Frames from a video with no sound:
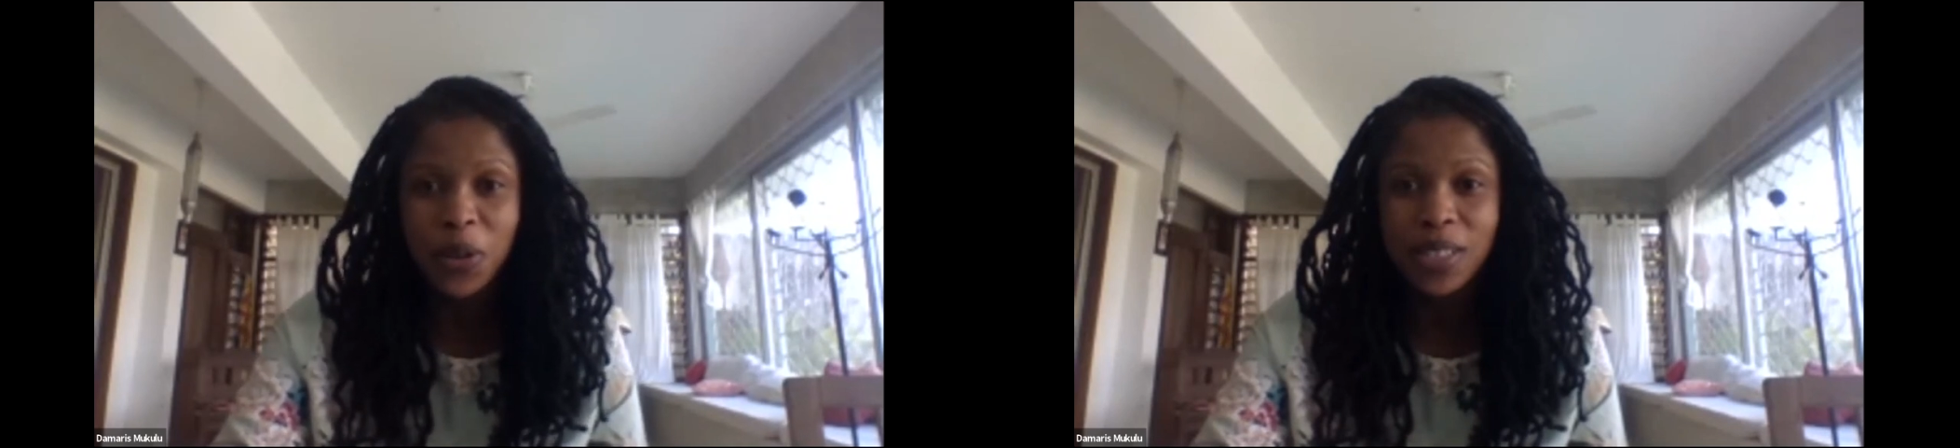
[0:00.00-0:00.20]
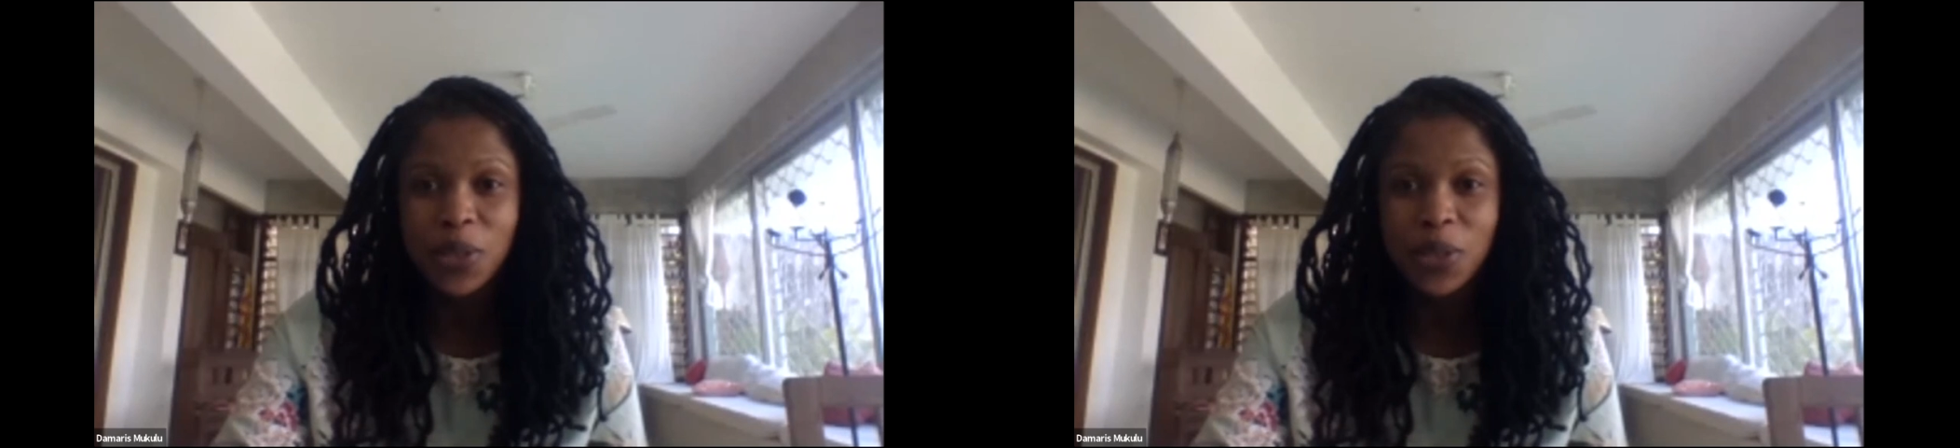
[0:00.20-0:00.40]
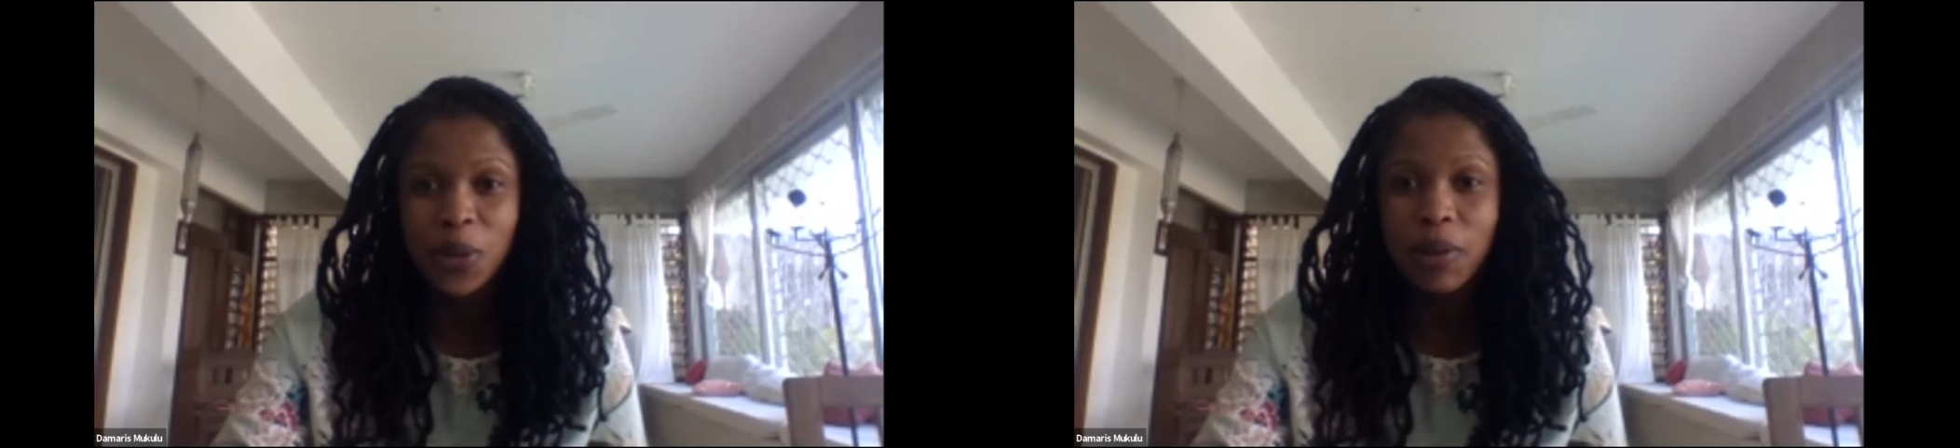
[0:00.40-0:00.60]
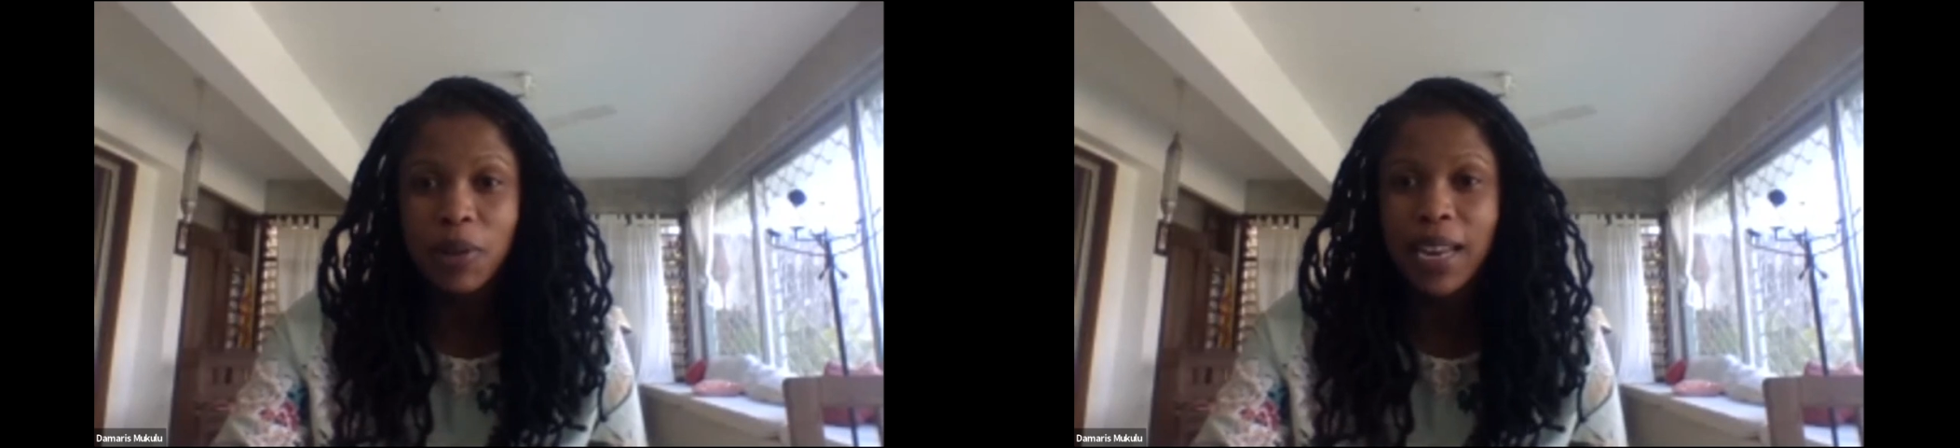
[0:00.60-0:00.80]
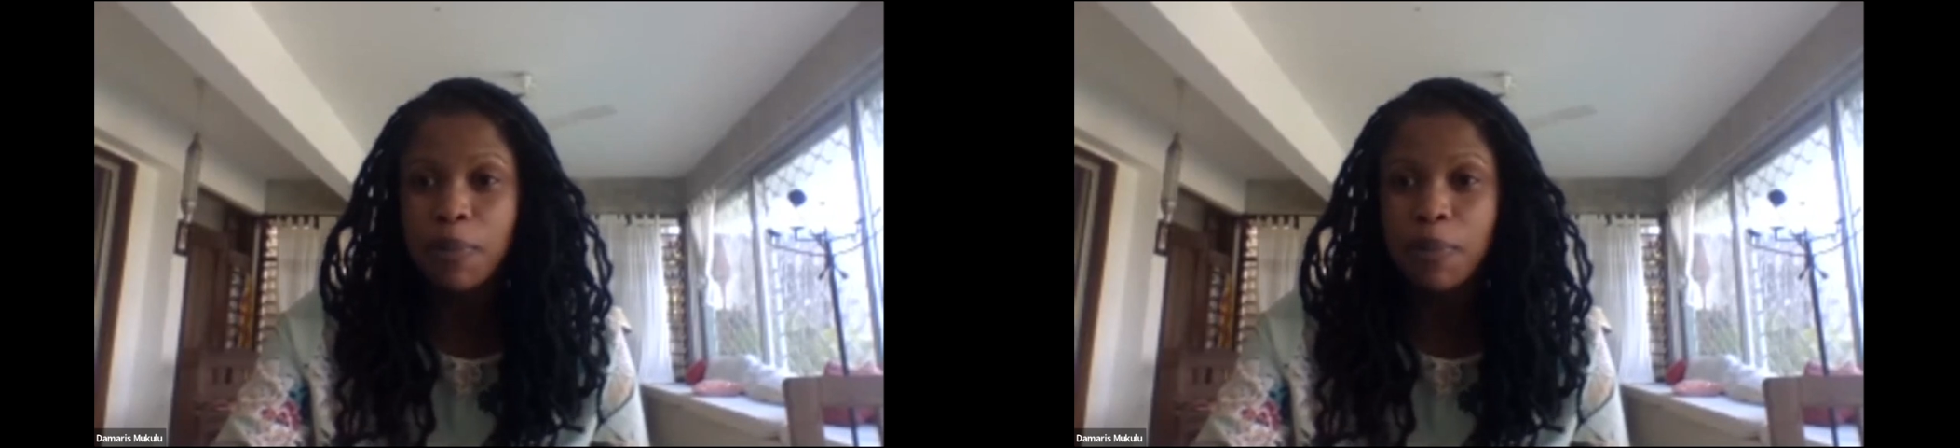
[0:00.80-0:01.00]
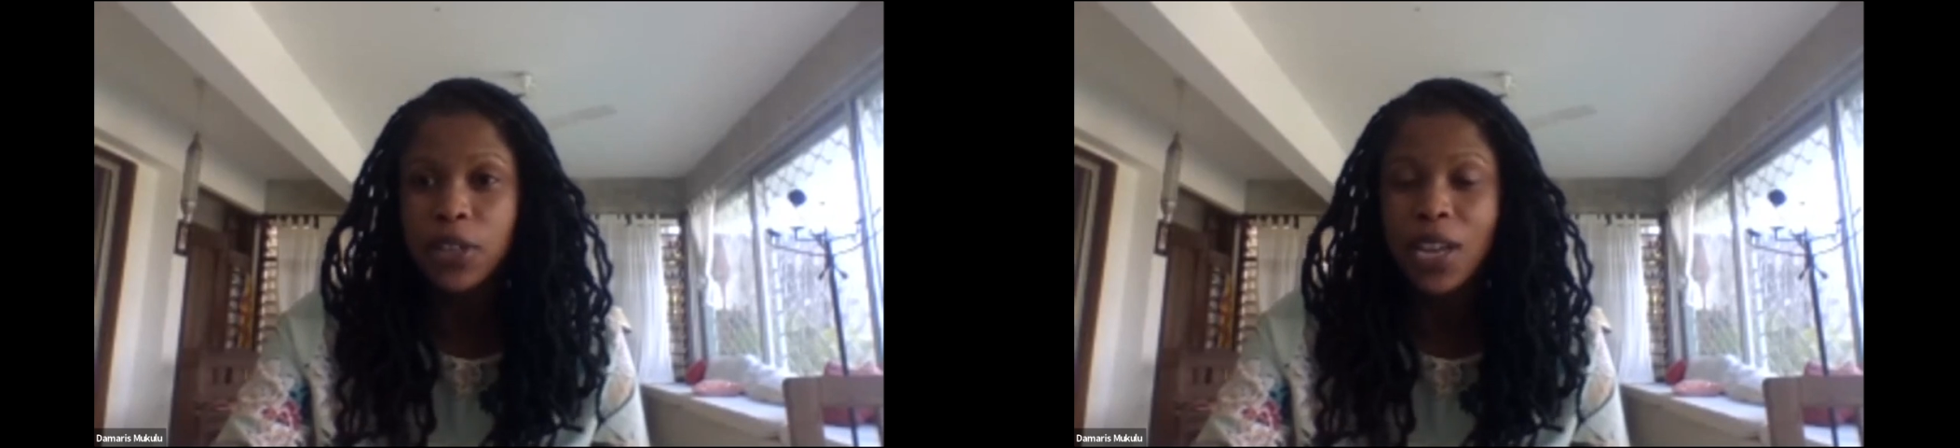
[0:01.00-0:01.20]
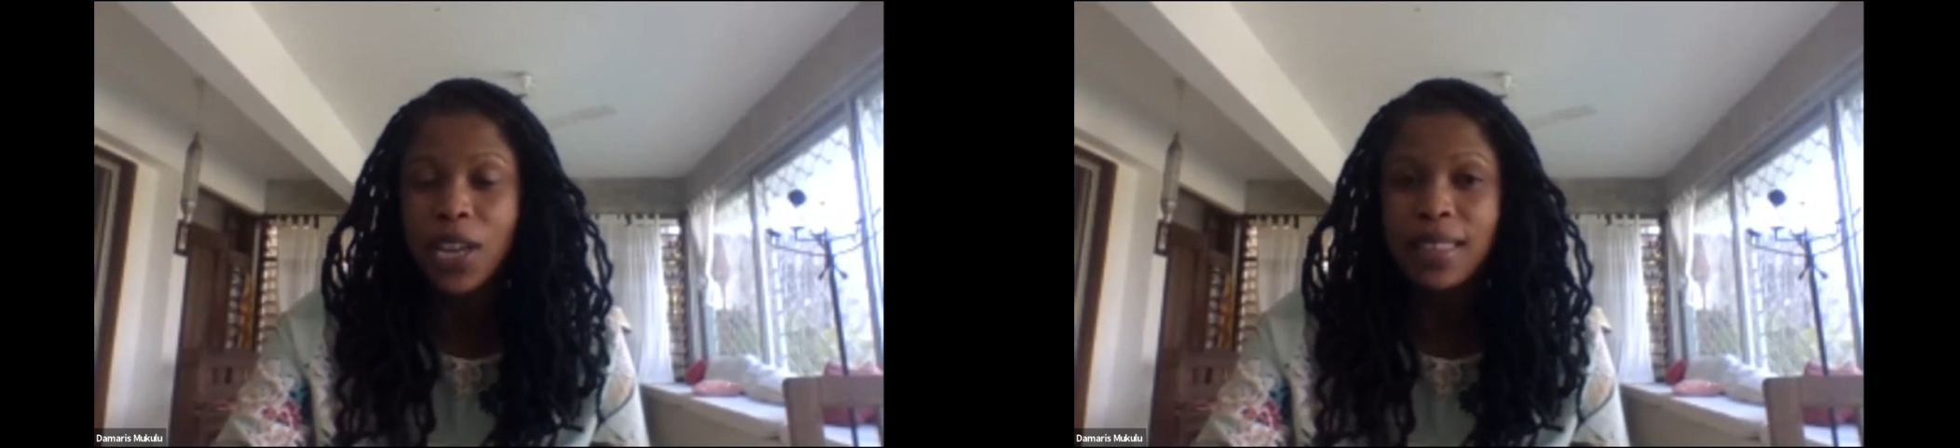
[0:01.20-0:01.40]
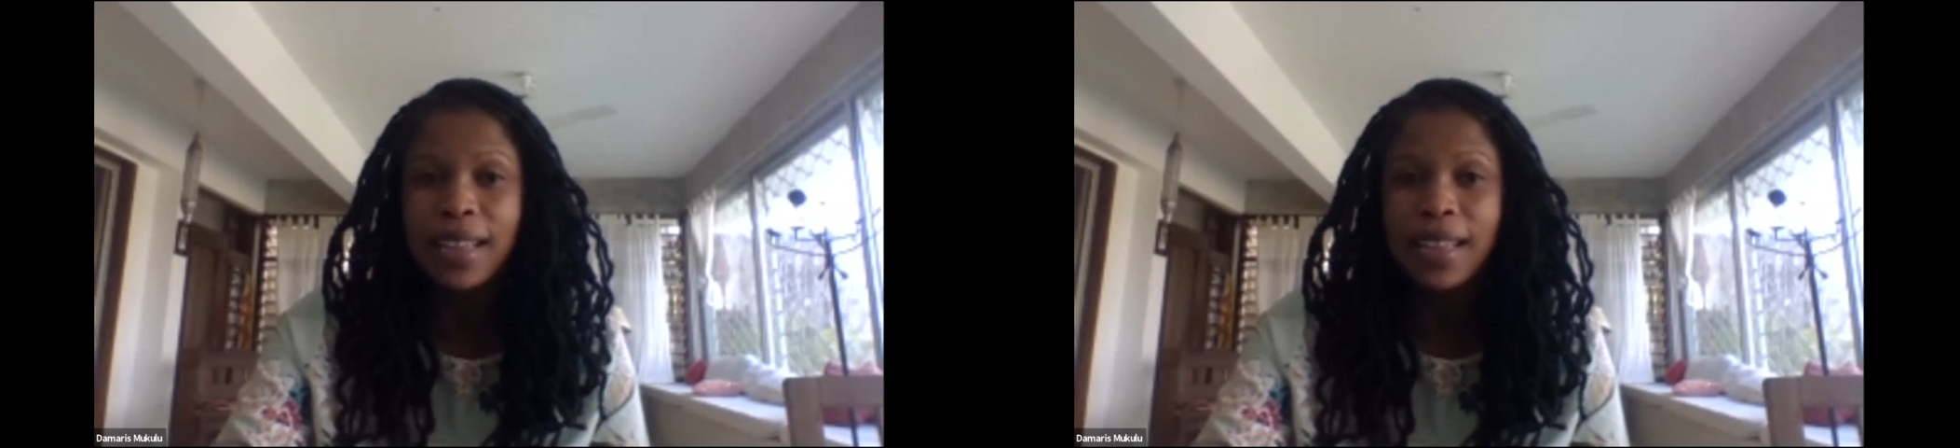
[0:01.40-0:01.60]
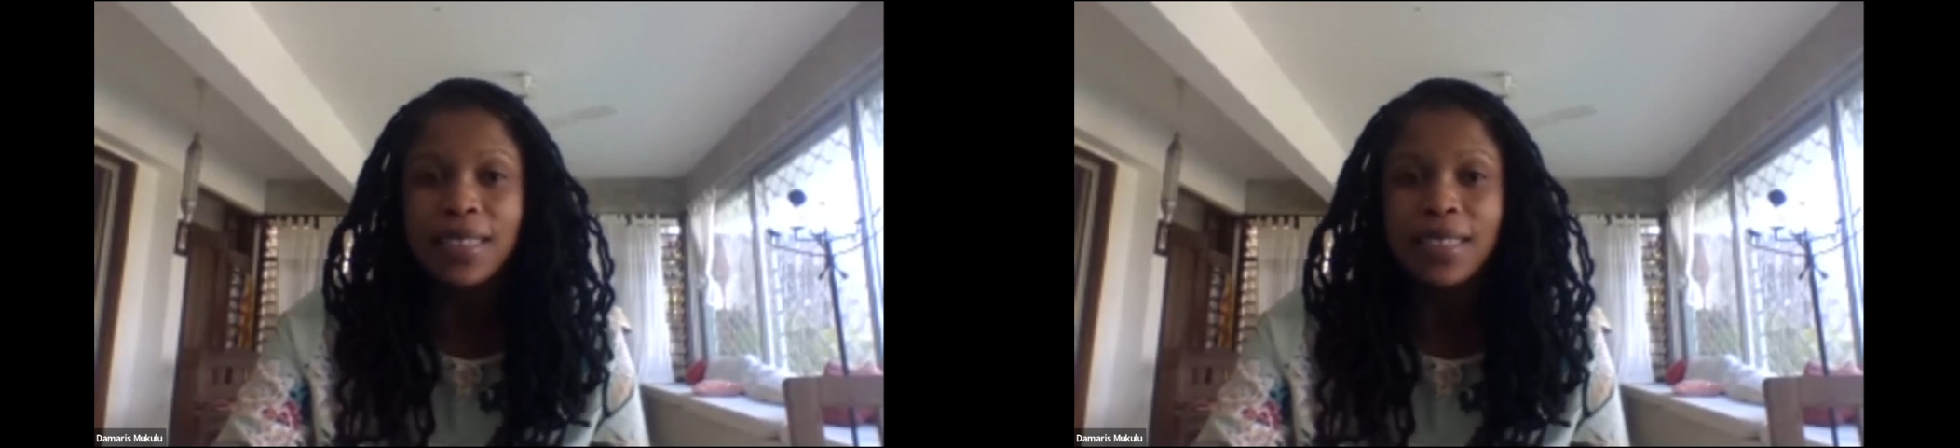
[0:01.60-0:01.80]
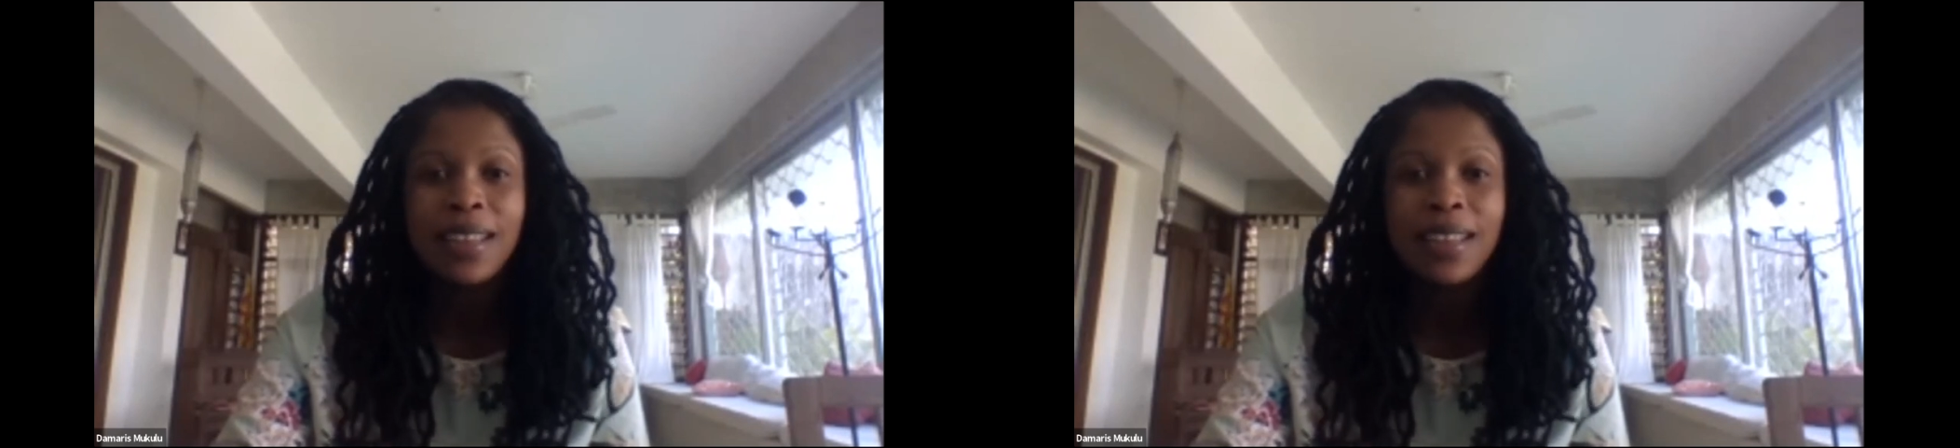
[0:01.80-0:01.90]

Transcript: so we really appreciate that.